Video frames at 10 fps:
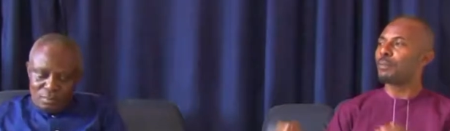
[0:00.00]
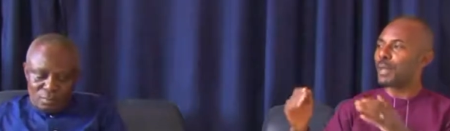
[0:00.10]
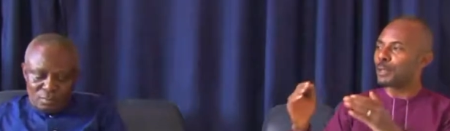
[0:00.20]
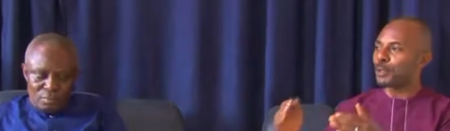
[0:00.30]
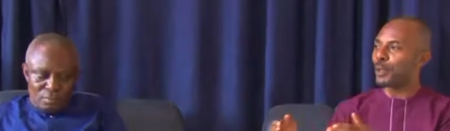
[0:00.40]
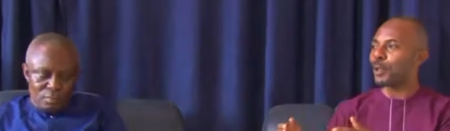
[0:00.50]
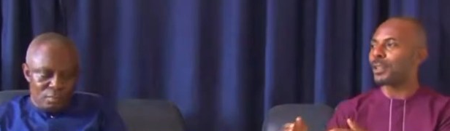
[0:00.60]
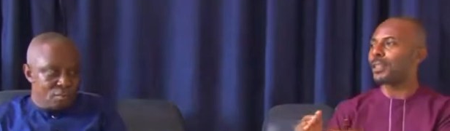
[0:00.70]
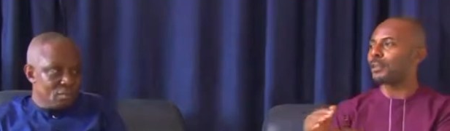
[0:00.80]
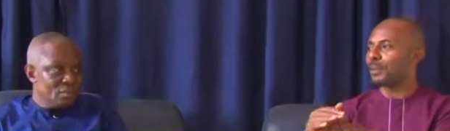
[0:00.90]
Speaker 1: measure
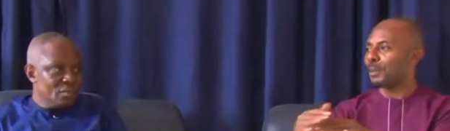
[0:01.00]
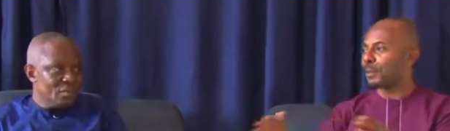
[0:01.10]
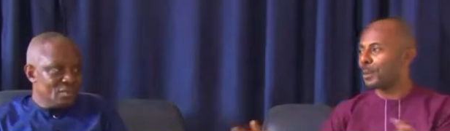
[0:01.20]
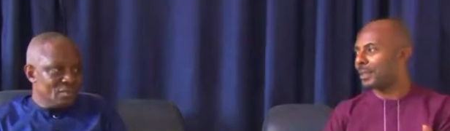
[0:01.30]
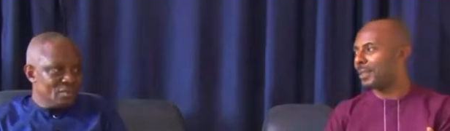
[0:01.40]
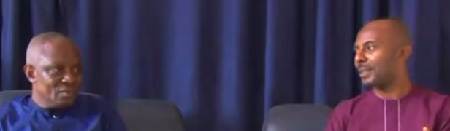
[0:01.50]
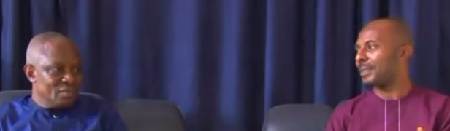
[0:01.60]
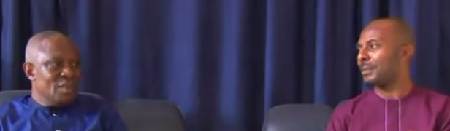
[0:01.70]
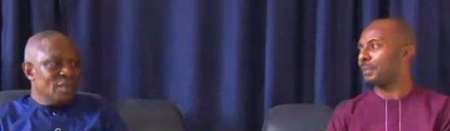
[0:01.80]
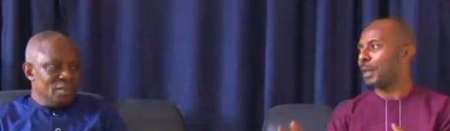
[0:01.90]
in
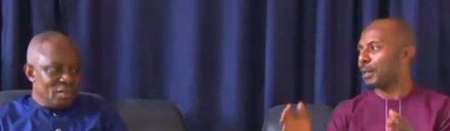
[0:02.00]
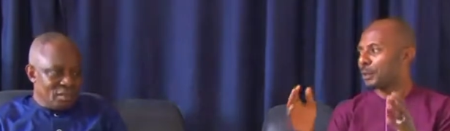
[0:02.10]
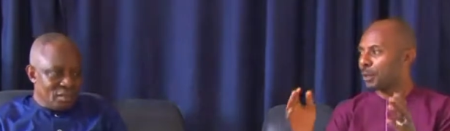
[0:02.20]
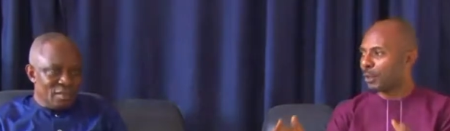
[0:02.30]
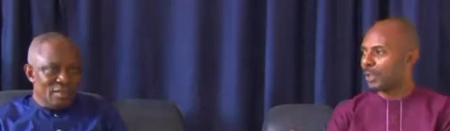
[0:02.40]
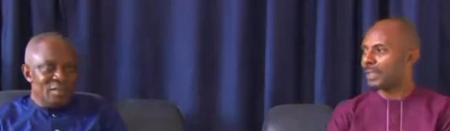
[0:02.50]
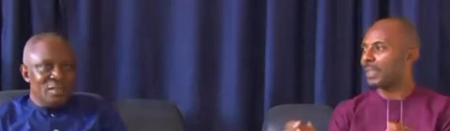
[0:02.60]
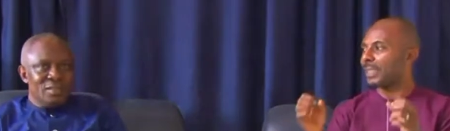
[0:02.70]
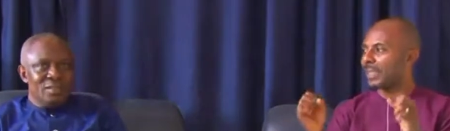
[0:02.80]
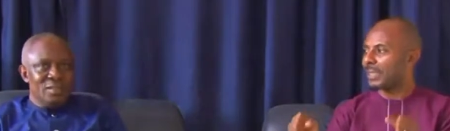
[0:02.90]
frivolities, measuring
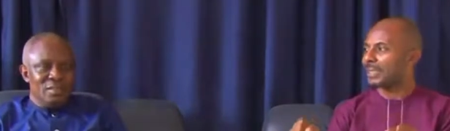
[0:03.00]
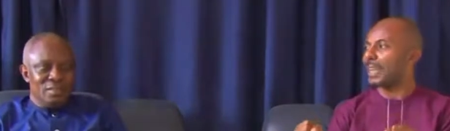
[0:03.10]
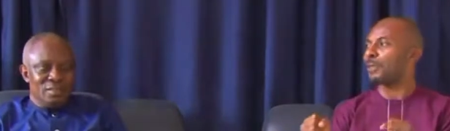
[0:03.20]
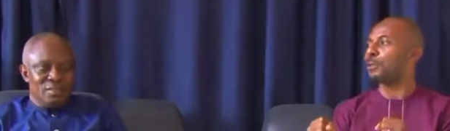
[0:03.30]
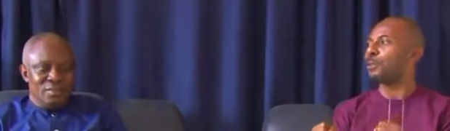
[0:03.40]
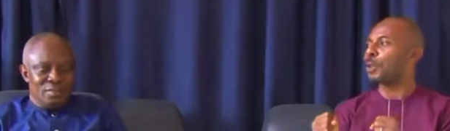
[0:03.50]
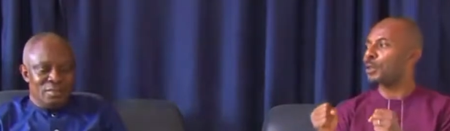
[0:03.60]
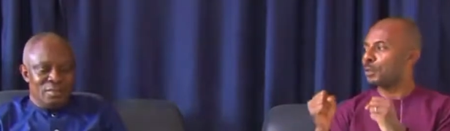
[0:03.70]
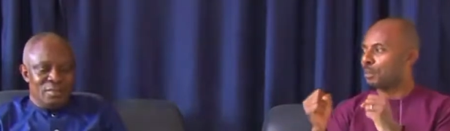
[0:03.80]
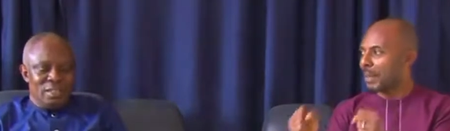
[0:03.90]
in things that do
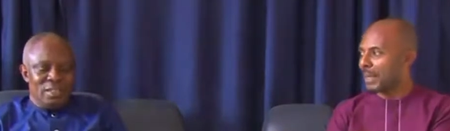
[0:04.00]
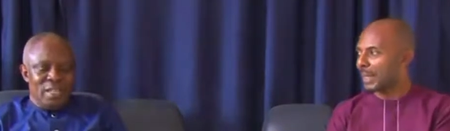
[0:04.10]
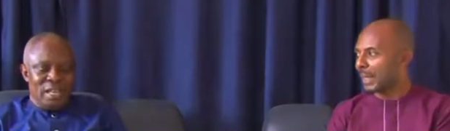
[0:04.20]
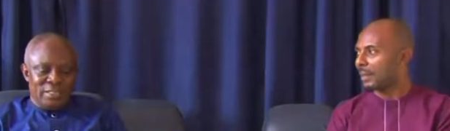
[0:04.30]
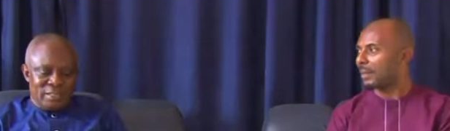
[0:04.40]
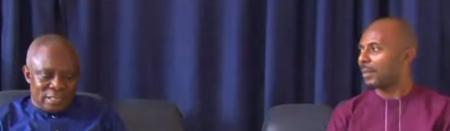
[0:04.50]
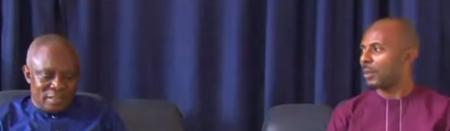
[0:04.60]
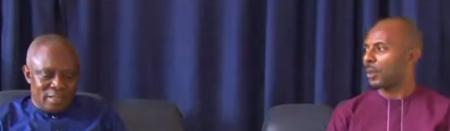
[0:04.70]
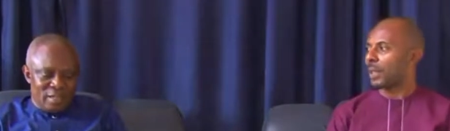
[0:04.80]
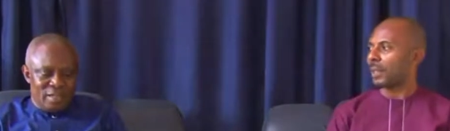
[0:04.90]
not matter.
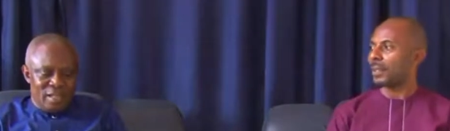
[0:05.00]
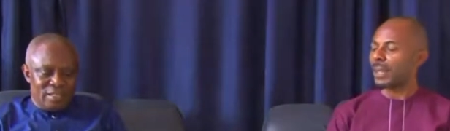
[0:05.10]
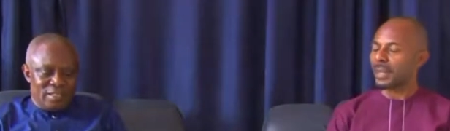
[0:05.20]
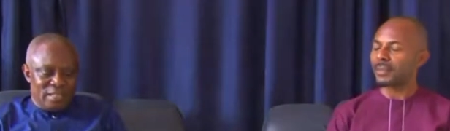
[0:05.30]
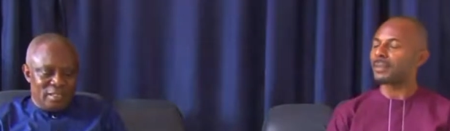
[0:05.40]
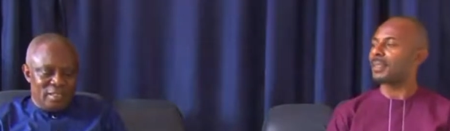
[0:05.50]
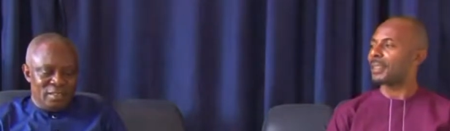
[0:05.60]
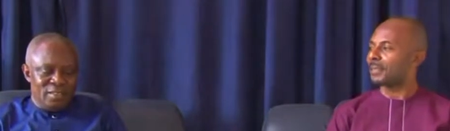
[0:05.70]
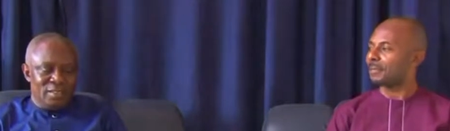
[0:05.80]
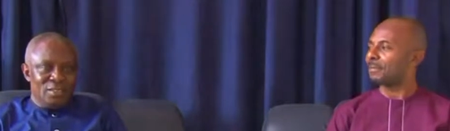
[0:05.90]
Exactly. Okay. Exactly.
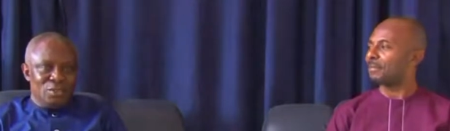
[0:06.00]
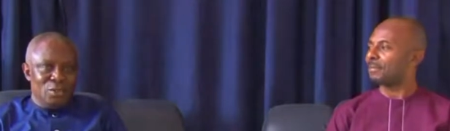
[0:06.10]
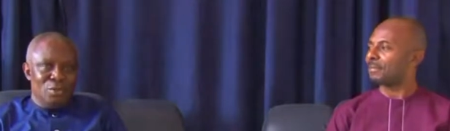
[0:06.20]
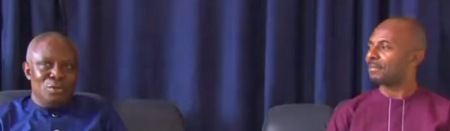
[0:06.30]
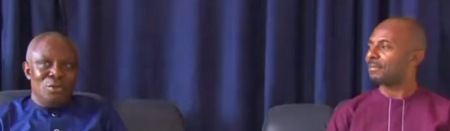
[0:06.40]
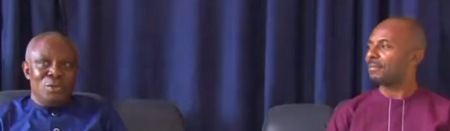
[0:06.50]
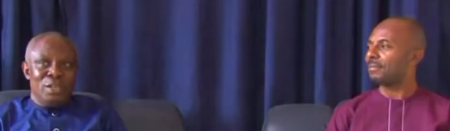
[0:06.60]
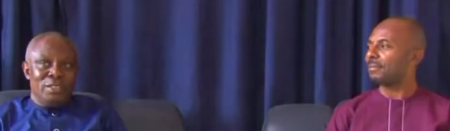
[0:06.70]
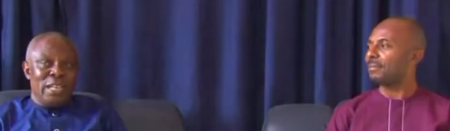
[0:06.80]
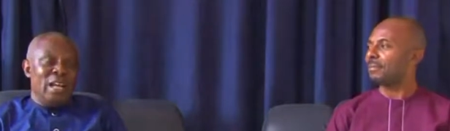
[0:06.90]
Speaker 2: Okay. So
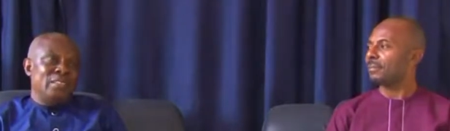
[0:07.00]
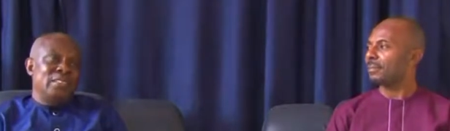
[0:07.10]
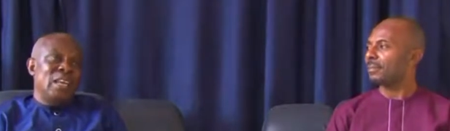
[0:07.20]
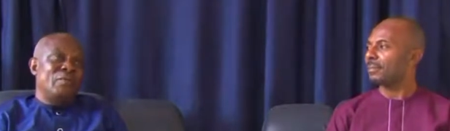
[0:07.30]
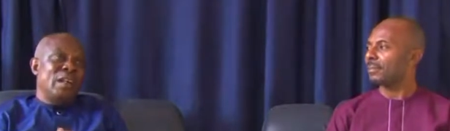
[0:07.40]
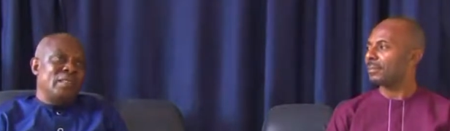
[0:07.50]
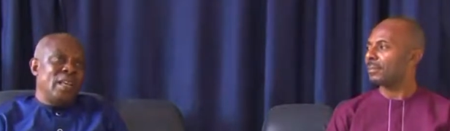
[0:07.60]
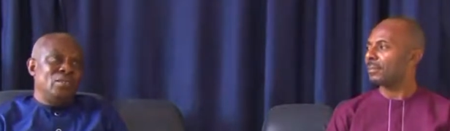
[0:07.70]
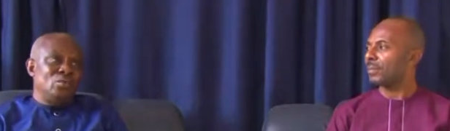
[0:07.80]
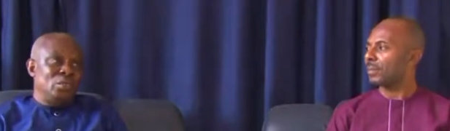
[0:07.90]
there are several
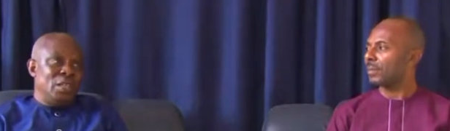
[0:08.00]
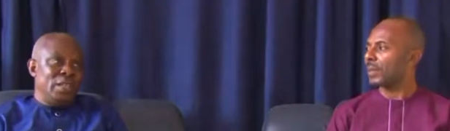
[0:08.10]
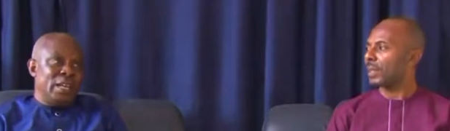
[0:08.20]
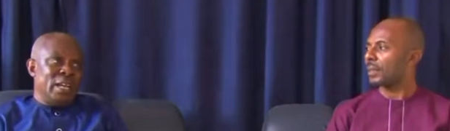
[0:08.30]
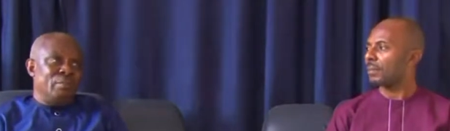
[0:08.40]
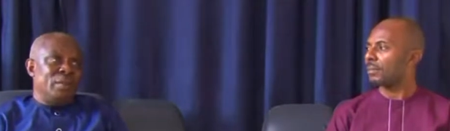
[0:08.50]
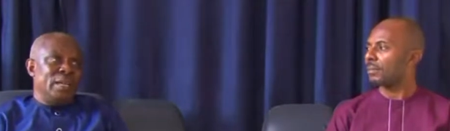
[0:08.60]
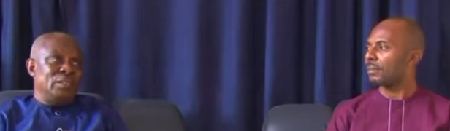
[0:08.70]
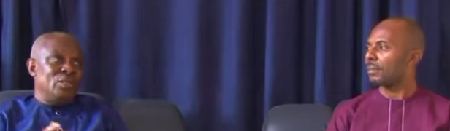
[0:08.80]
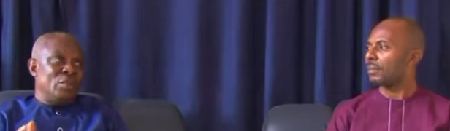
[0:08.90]
things today that can be
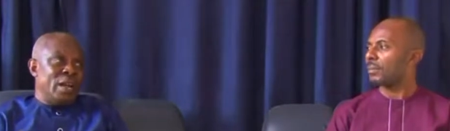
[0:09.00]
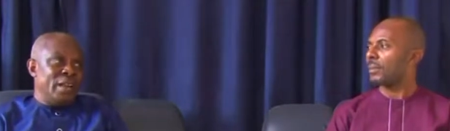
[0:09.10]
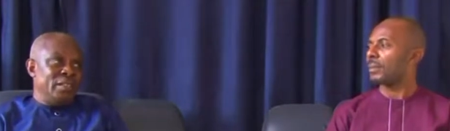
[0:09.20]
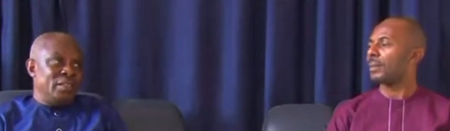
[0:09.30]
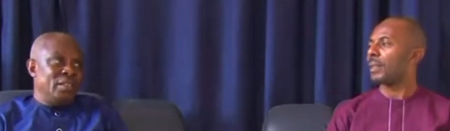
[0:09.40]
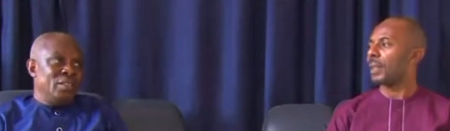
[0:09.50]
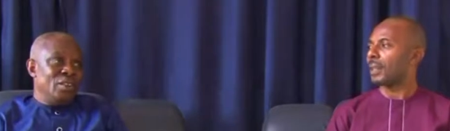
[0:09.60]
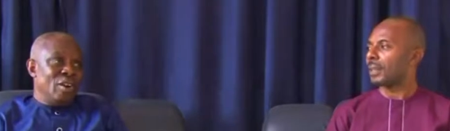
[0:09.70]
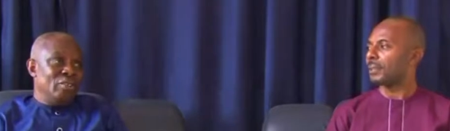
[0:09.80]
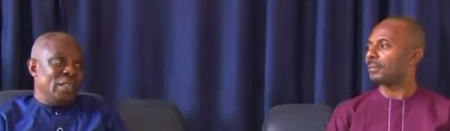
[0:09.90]
categorized
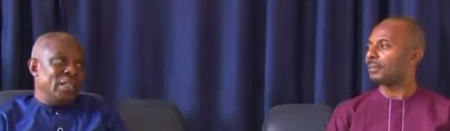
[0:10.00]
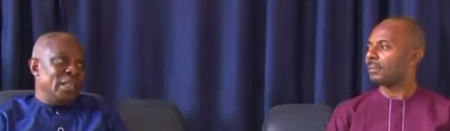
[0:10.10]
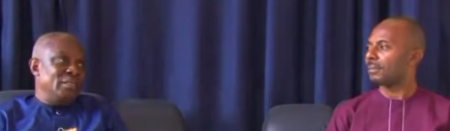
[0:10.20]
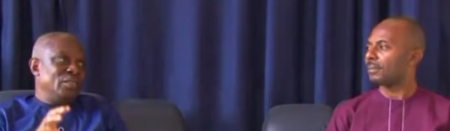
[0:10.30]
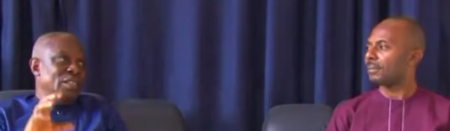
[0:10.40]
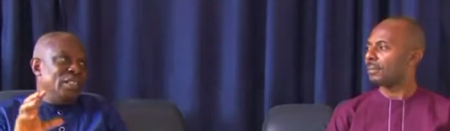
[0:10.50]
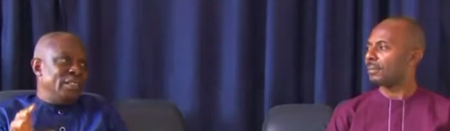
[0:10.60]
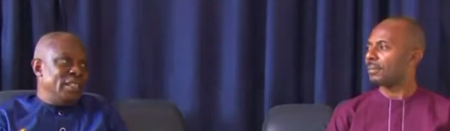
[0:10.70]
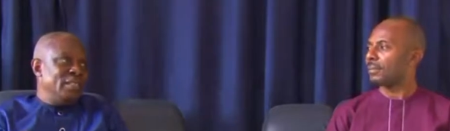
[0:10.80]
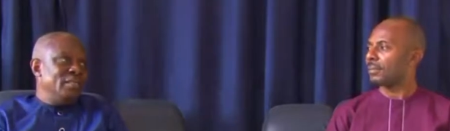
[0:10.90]
yeah. under that
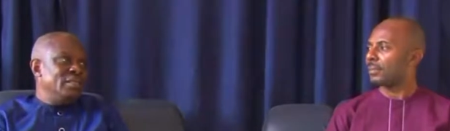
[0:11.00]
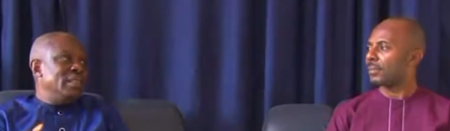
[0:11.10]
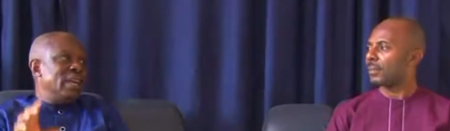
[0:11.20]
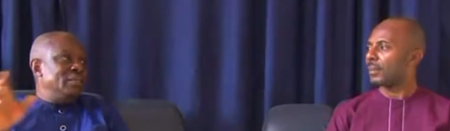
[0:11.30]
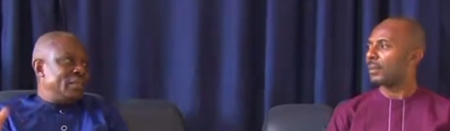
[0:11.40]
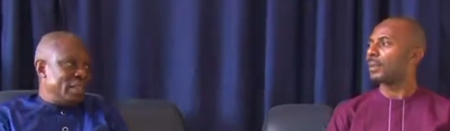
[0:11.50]
eating and